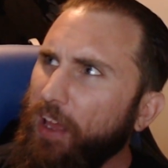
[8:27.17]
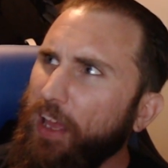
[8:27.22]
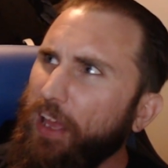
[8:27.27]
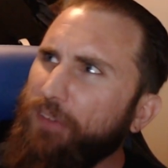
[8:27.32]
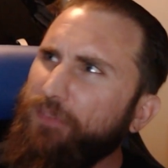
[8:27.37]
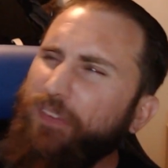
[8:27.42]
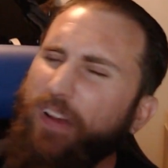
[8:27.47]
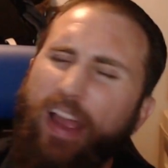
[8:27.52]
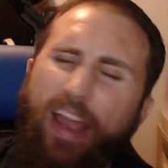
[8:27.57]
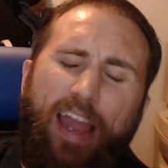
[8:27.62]

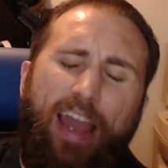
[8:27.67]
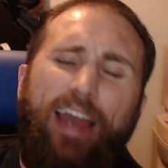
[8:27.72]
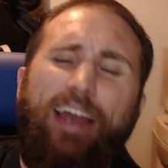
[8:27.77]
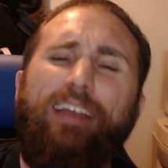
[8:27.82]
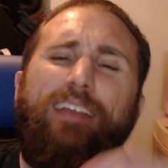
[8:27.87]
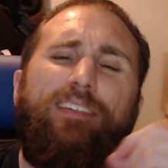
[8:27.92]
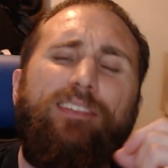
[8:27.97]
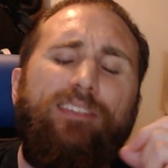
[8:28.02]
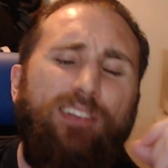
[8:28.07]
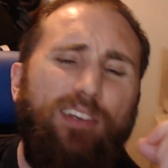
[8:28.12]
If I
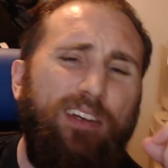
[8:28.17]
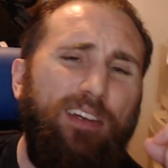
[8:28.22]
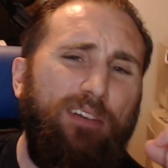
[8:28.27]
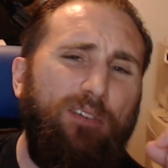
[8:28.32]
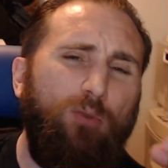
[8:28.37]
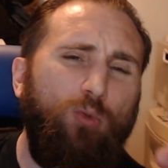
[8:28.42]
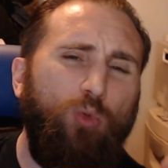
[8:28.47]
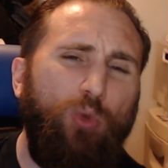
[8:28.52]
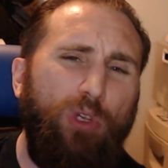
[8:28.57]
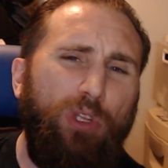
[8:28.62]
had to
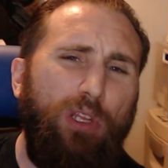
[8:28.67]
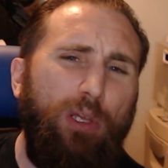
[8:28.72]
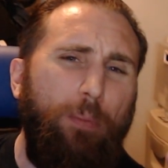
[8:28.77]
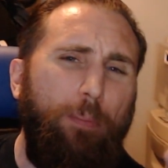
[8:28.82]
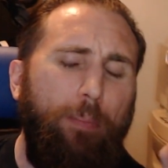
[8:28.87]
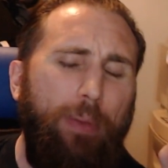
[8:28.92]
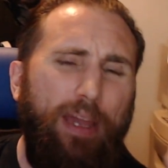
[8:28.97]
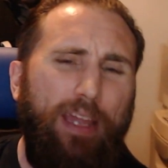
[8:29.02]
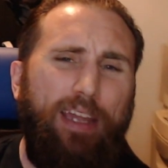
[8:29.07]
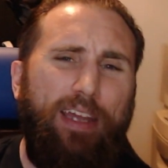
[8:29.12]
really
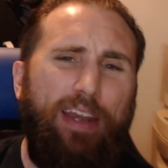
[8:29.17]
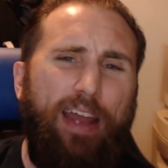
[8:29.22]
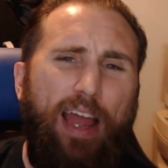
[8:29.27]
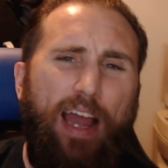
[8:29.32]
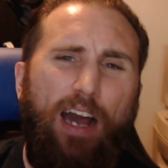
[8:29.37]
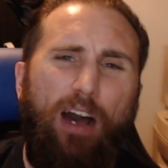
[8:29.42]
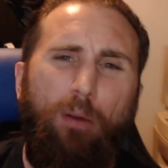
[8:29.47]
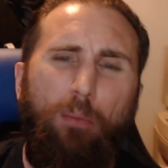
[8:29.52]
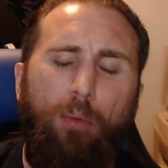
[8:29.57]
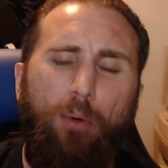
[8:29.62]
pick an
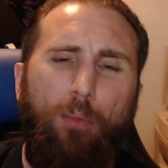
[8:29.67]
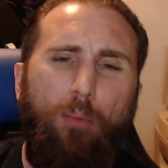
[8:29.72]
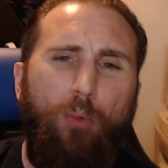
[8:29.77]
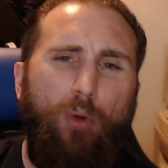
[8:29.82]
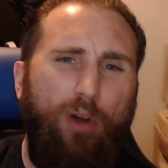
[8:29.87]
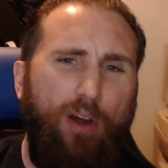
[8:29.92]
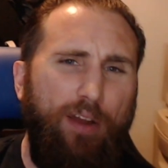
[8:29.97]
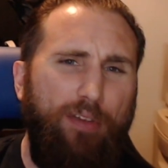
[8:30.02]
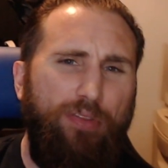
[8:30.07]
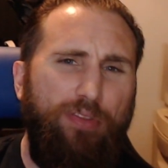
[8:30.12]
album
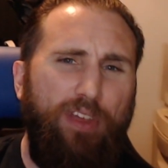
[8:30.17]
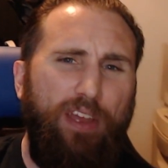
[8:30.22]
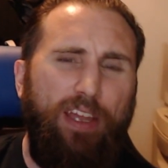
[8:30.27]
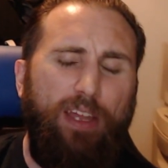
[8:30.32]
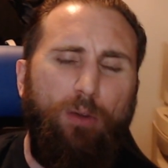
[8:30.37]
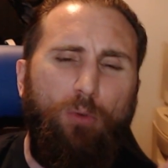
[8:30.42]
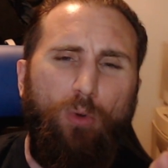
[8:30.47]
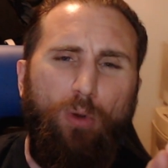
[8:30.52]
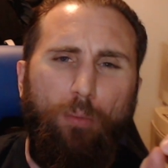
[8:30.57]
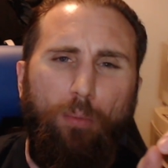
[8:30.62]
where I think
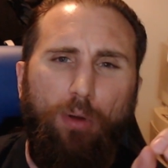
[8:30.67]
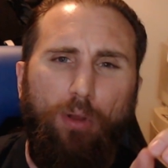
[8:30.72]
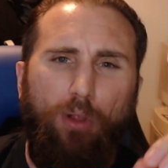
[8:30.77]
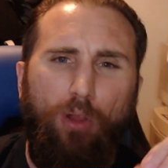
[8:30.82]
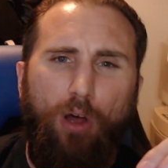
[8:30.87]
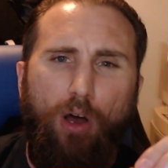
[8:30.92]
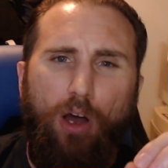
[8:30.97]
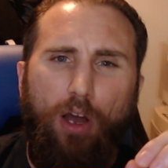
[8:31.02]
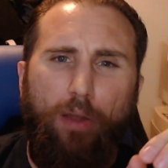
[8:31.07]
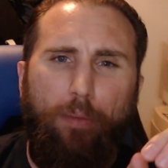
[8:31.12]
it would
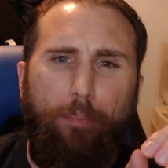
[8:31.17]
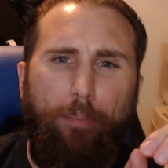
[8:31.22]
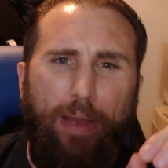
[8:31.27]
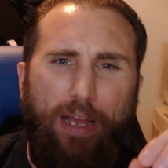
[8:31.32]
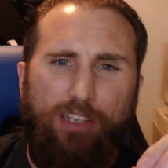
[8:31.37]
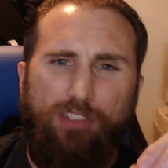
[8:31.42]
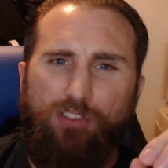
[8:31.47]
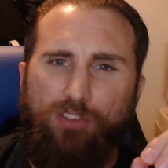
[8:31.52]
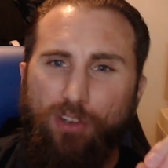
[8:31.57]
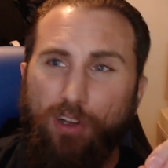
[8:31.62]
belong
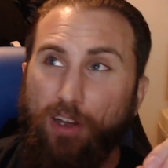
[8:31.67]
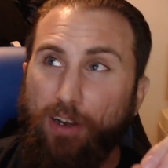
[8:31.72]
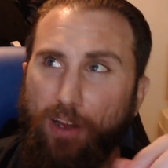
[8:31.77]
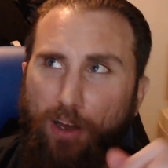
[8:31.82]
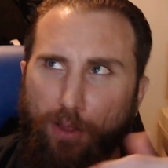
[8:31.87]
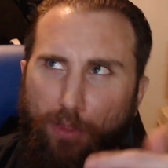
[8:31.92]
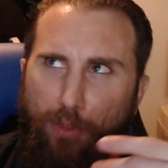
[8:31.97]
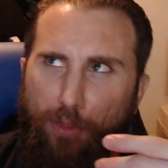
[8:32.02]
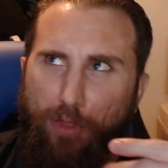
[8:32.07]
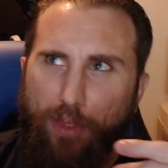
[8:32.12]
best on
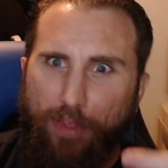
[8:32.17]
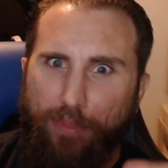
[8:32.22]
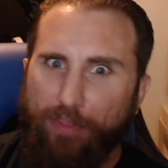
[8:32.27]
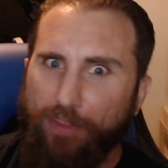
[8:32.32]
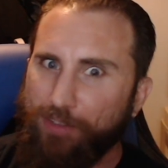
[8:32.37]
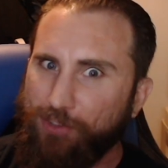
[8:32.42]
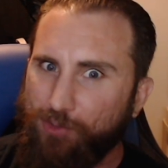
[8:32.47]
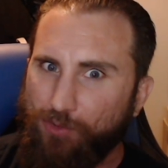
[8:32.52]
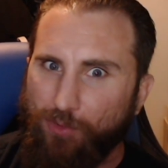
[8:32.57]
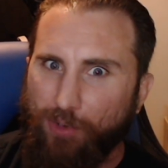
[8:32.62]
other than
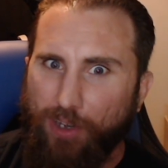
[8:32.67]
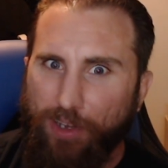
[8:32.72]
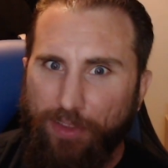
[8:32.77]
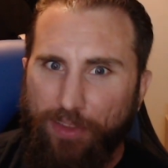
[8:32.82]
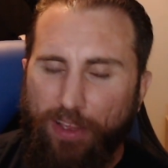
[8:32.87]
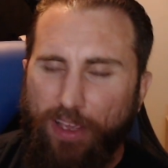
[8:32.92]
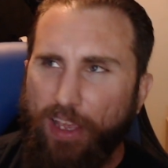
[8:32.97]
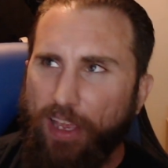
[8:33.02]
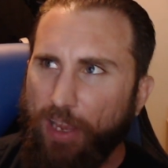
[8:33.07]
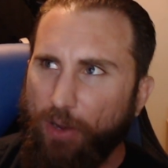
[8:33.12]
this
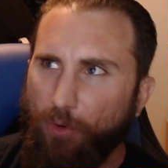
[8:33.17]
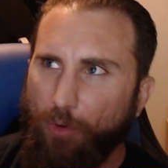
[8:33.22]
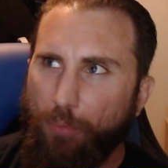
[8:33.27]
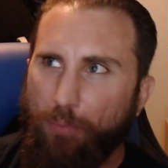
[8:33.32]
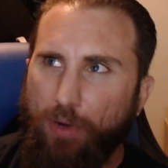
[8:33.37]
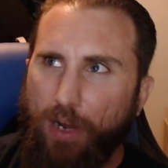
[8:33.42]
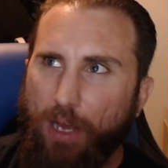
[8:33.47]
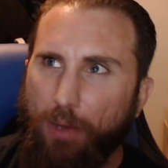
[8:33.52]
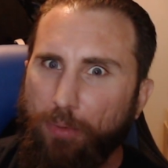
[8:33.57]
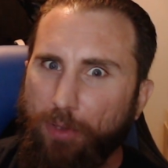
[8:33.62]
one, it would
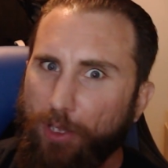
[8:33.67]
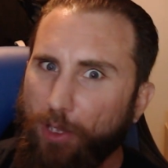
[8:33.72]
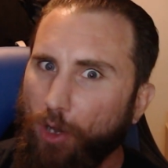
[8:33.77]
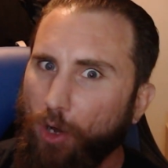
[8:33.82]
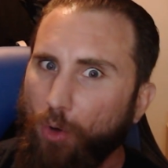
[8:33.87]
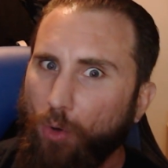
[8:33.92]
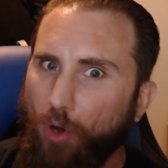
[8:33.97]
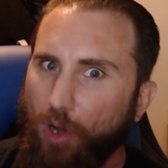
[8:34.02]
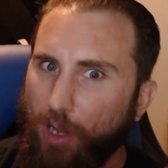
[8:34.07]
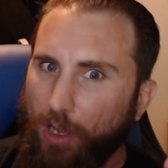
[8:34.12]
probably
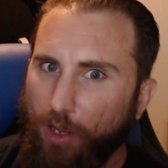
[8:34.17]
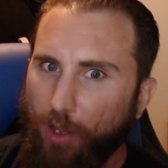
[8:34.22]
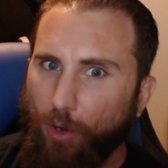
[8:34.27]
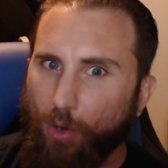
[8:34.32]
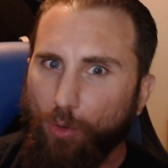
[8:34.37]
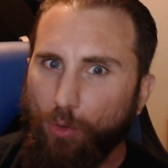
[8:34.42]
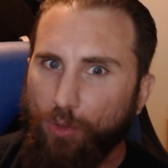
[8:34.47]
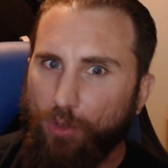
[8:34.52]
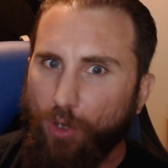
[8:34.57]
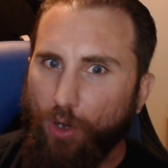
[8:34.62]
go on
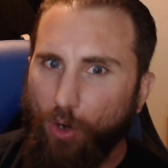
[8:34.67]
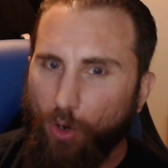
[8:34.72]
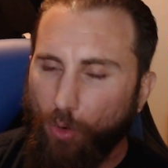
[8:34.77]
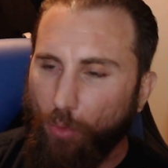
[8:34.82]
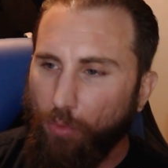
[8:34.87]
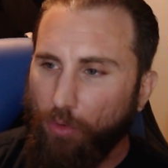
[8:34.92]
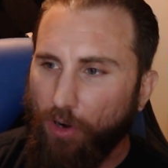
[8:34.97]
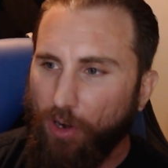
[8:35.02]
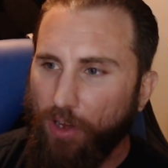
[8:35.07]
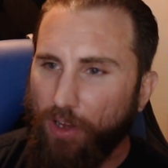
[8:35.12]
Gold
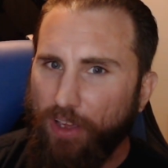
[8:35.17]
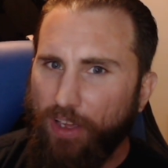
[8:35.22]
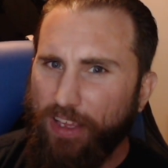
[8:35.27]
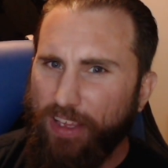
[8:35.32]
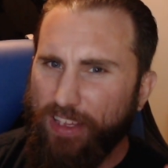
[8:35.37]
Cobra.